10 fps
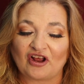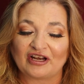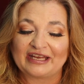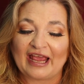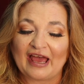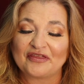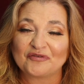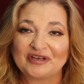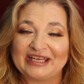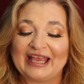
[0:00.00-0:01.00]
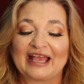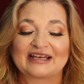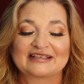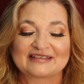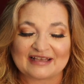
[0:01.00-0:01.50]
on gathering
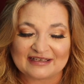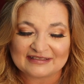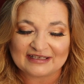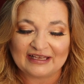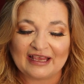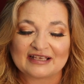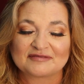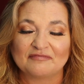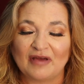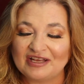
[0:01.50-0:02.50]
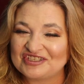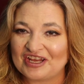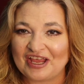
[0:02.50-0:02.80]
and assessing as much